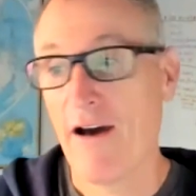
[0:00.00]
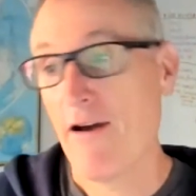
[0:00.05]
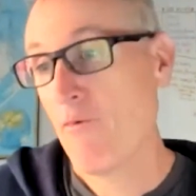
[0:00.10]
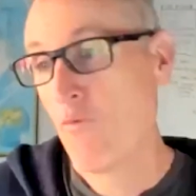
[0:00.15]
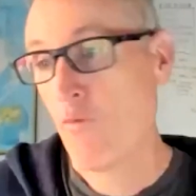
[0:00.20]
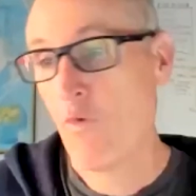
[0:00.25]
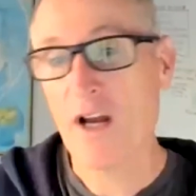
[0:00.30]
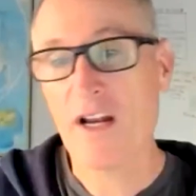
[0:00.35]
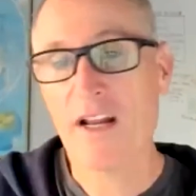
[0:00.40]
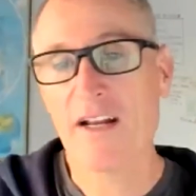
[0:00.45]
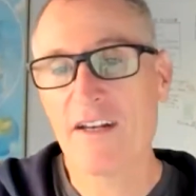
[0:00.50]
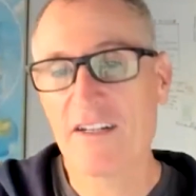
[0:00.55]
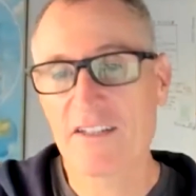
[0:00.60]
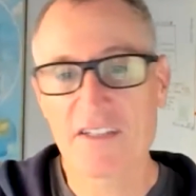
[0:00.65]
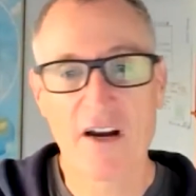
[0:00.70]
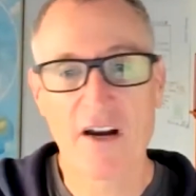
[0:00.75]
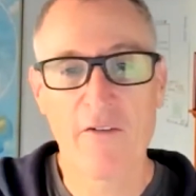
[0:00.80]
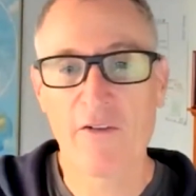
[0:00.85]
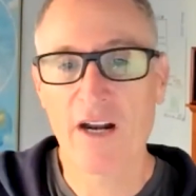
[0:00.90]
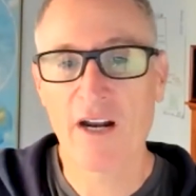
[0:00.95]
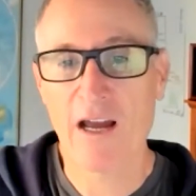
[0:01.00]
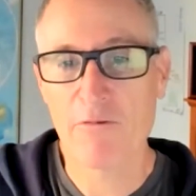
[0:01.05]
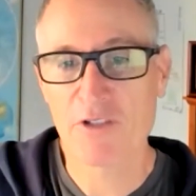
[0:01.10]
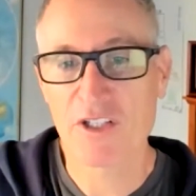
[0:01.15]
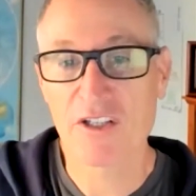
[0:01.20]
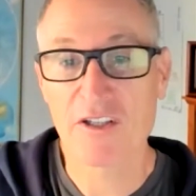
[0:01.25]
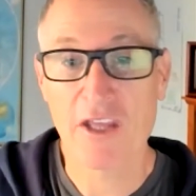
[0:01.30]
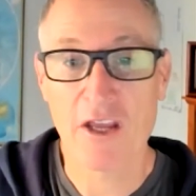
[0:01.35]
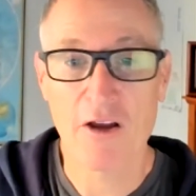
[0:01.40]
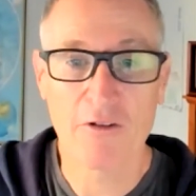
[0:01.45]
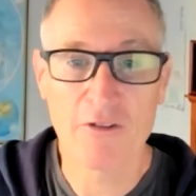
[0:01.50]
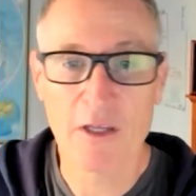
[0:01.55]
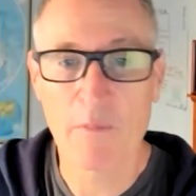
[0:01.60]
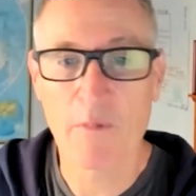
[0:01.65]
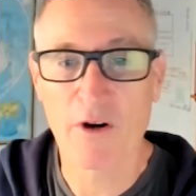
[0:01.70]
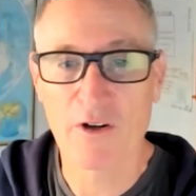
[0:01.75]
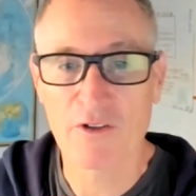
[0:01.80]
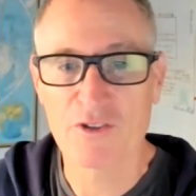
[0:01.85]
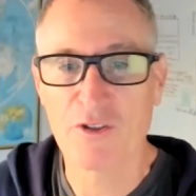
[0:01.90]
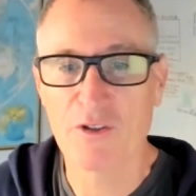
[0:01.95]
one, I discovered I wasn't the only
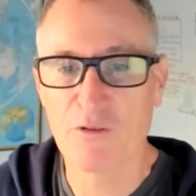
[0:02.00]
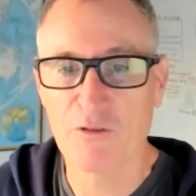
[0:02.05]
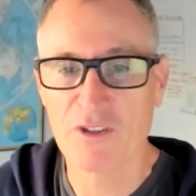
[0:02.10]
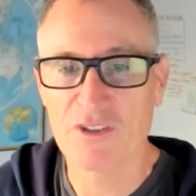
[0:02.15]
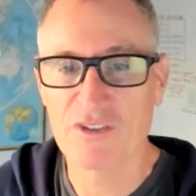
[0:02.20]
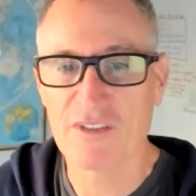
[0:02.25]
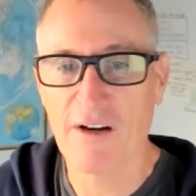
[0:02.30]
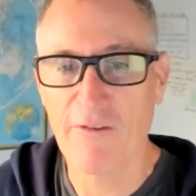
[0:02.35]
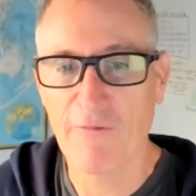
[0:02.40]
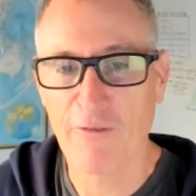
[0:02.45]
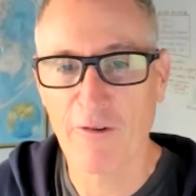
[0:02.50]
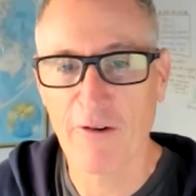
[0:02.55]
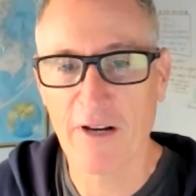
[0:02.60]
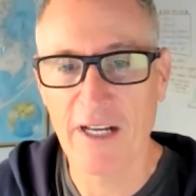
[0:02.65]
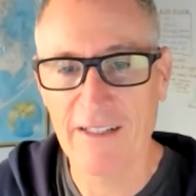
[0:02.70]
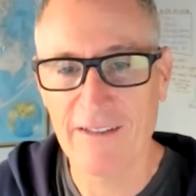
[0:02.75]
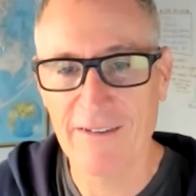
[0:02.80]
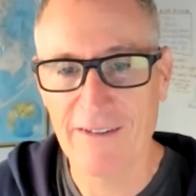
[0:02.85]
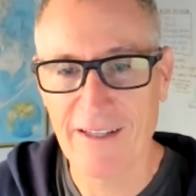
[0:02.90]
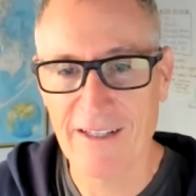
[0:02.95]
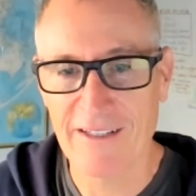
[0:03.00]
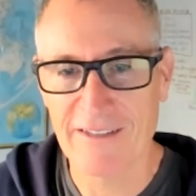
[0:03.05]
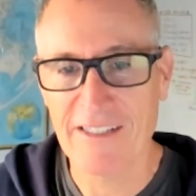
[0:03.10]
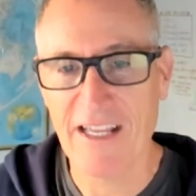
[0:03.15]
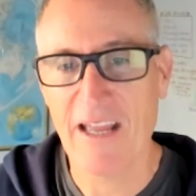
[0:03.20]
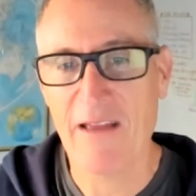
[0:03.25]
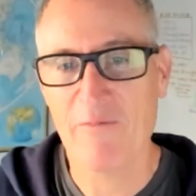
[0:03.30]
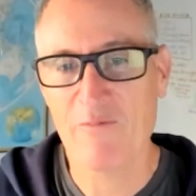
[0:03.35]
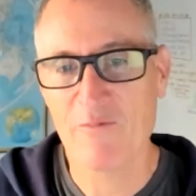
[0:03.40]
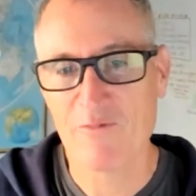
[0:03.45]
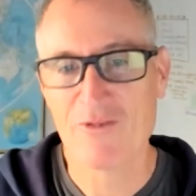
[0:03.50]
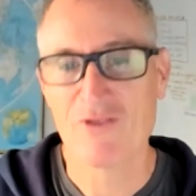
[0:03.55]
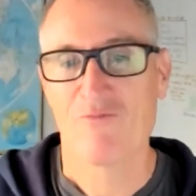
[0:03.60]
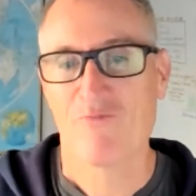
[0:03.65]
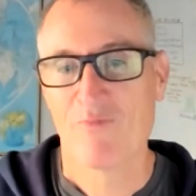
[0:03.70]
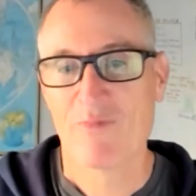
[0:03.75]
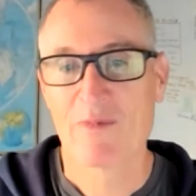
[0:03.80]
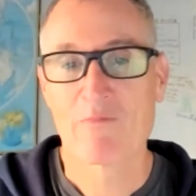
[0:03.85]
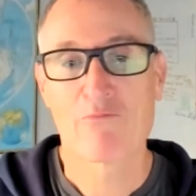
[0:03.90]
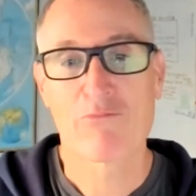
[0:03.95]
person who was suffering the same
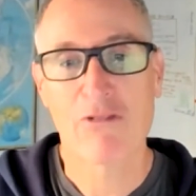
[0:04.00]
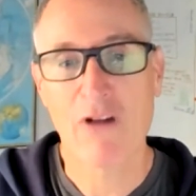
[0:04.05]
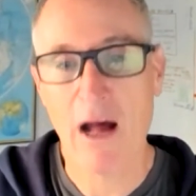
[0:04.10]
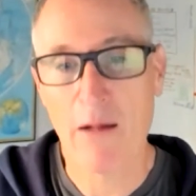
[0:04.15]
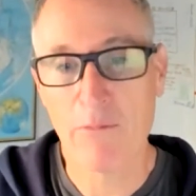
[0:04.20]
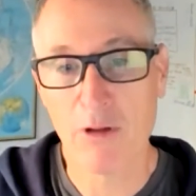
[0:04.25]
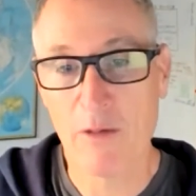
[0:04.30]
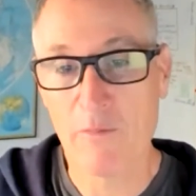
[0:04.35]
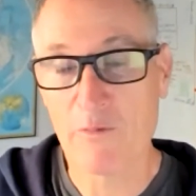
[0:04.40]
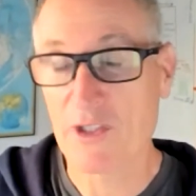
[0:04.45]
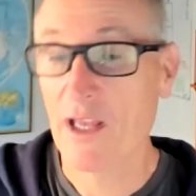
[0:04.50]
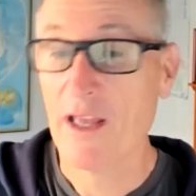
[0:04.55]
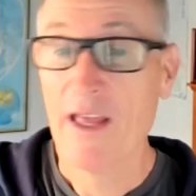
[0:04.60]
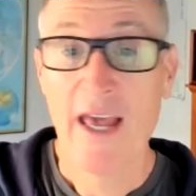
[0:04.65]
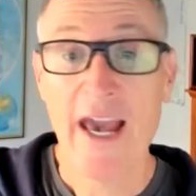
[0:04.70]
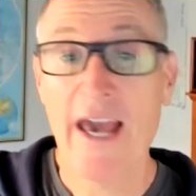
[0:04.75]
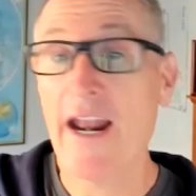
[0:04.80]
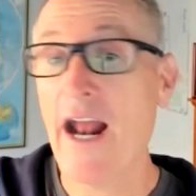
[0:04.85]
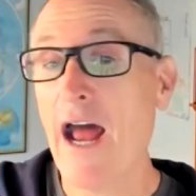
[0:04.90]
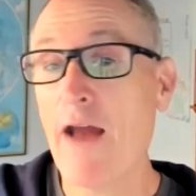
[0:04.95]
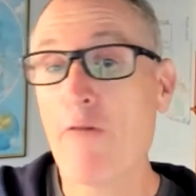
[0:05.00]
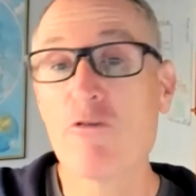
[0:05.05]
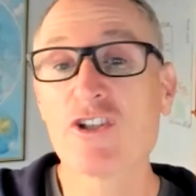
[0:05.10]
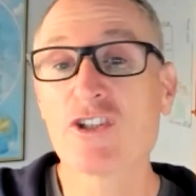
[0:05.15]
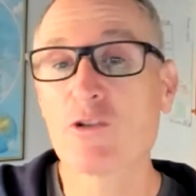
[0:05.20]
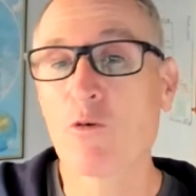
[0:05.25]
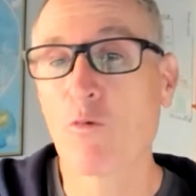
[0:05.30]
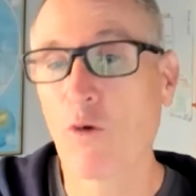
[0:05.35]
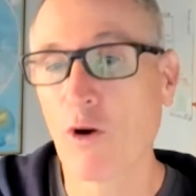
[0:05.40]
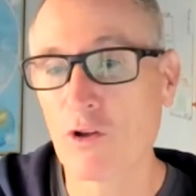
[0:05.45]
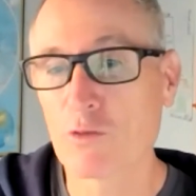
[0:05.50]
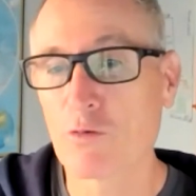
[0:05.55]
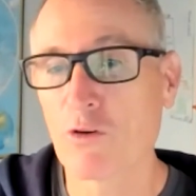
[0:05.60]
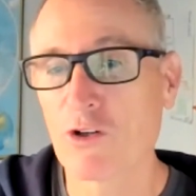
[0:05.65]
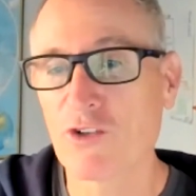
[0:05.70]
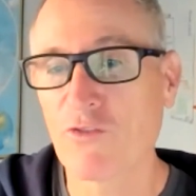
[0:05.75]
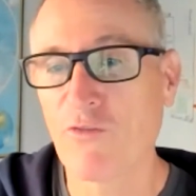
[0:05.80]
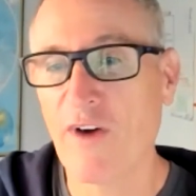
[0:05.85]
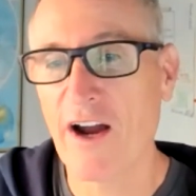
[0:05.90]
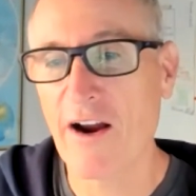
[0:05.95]
problems. And I was the world's
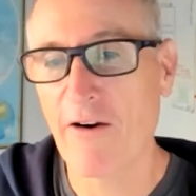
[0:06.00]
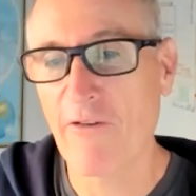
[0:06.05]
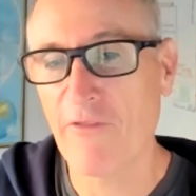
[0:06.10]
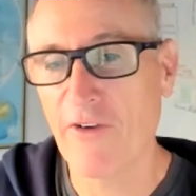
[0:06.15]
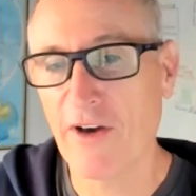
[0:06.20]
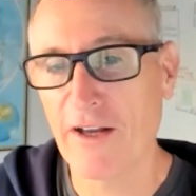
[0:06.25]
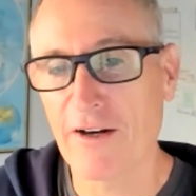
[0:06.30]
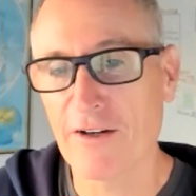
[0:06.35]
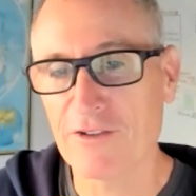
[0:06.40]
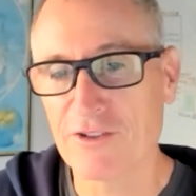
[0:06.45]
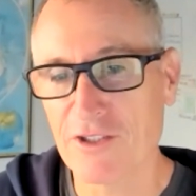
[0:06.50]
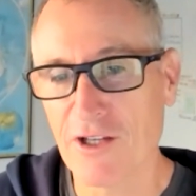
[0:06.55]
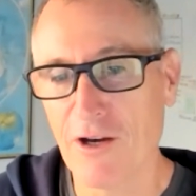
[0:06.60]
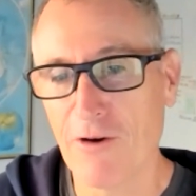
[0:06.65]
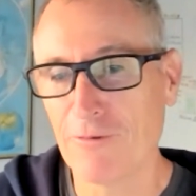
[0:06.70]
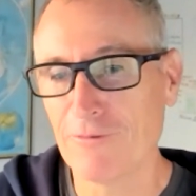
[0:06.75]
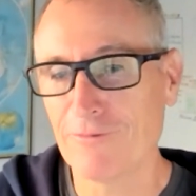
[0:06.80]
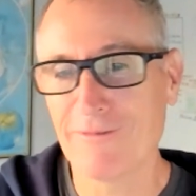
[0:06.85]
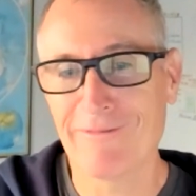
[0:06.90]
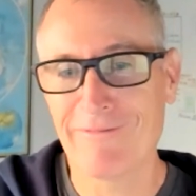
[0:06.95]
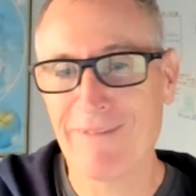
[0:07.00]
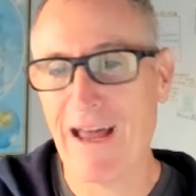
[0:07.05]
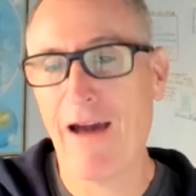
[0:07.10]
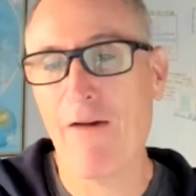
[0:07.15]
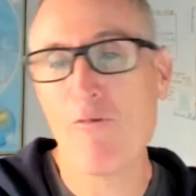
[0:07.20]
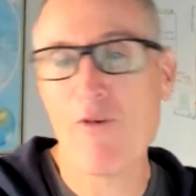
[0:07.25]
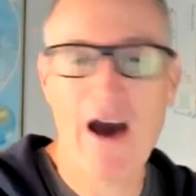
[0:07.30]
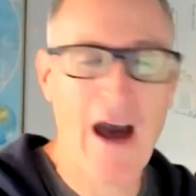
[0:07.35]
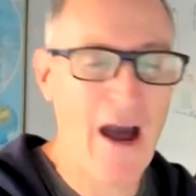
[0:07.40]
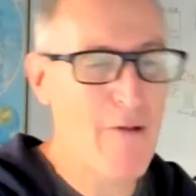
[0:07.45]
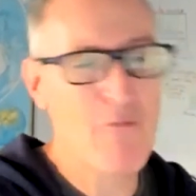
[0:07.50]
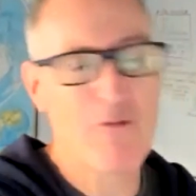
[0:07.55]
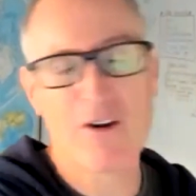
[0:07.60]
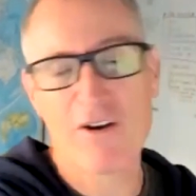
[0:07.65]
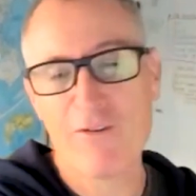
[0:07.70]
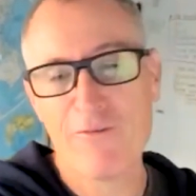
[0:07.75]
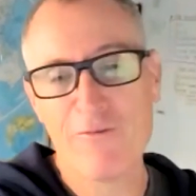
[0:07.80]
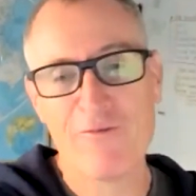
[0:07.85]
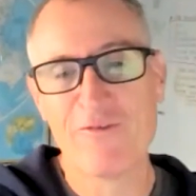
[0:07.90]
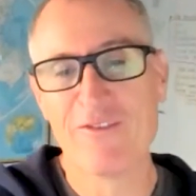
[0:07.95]
worst firefighter. So I would
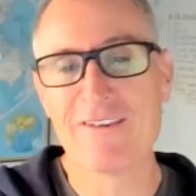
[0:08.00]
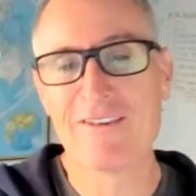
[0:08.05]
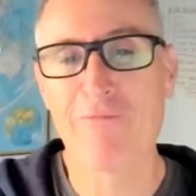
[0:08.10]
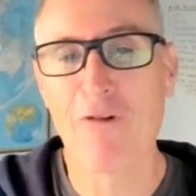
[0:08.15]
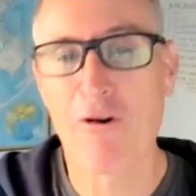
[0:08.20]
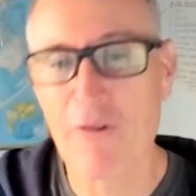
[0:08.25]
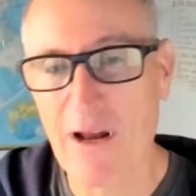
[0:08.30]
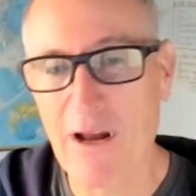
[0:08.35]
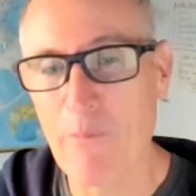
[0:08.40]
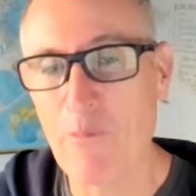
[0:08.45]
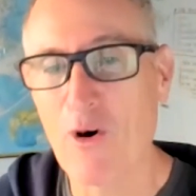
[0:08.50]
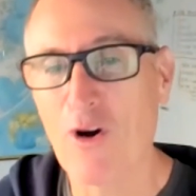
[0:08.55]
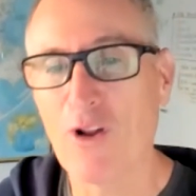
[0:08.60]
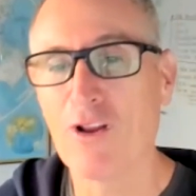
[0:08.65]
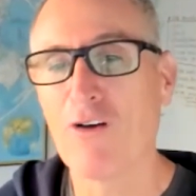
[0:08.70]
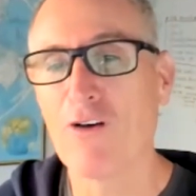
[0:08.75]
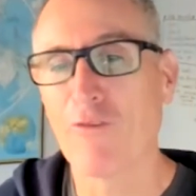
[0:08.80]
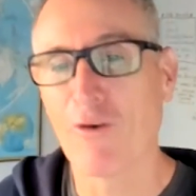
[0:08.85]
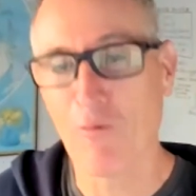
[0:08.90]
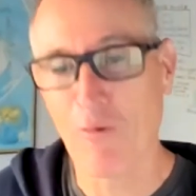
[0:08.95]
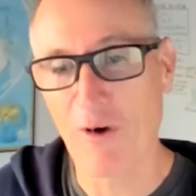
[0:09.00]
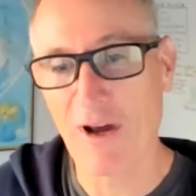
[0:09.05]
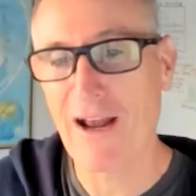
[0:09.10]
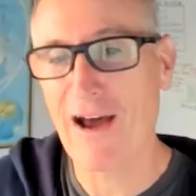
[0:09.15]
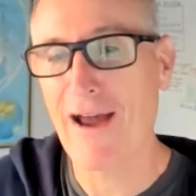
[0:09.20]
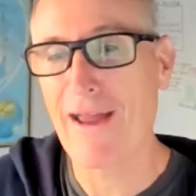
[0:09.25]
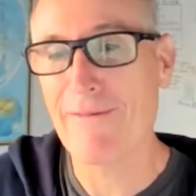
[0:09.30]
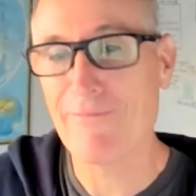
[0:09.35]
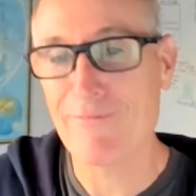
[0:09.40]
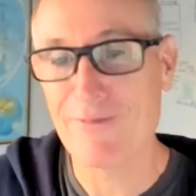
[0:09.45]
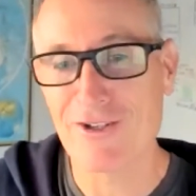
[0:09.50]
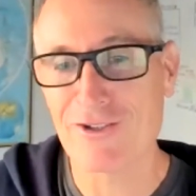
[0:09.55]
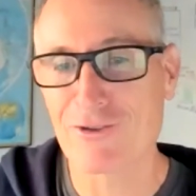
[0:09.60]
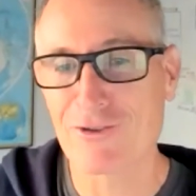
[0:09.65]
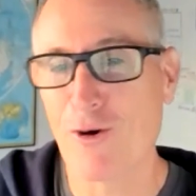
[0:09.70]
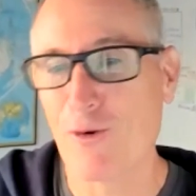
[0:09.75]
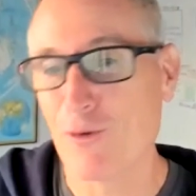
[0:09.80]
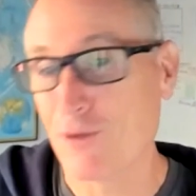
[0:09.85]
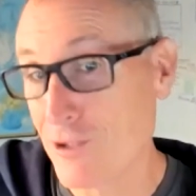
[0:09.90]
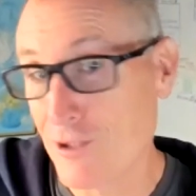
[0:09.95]
have thrown up all over what I just
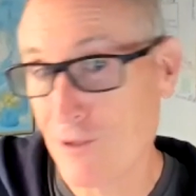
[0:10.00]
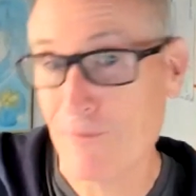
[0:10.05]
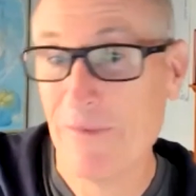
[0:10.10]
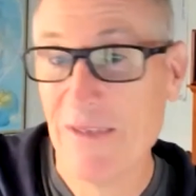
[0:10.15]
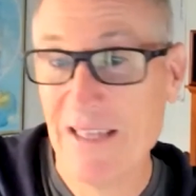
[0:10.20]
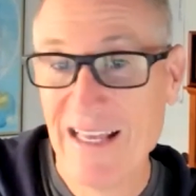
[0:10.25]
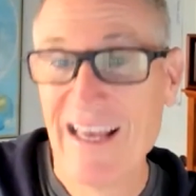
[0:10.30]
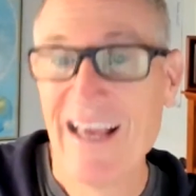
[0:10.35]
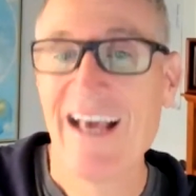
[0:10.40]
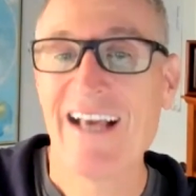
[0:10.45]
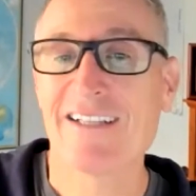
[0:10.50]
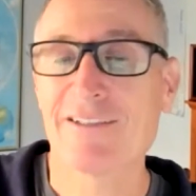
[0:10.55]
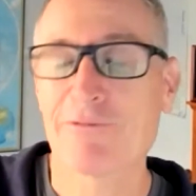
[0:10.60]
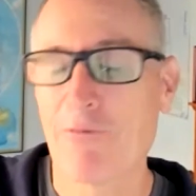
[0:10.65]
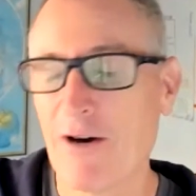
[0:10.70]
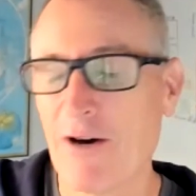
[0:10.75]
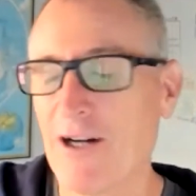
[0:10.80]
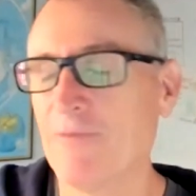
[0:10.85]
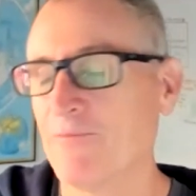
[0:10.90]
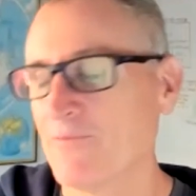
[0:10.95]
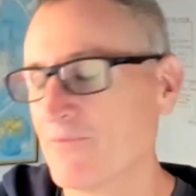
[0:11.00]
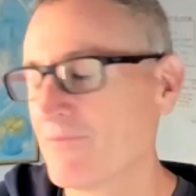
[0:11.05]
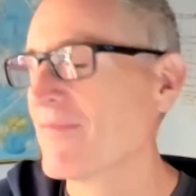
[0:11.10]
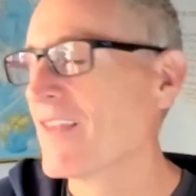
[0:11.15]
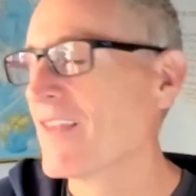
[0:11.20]
told you as well.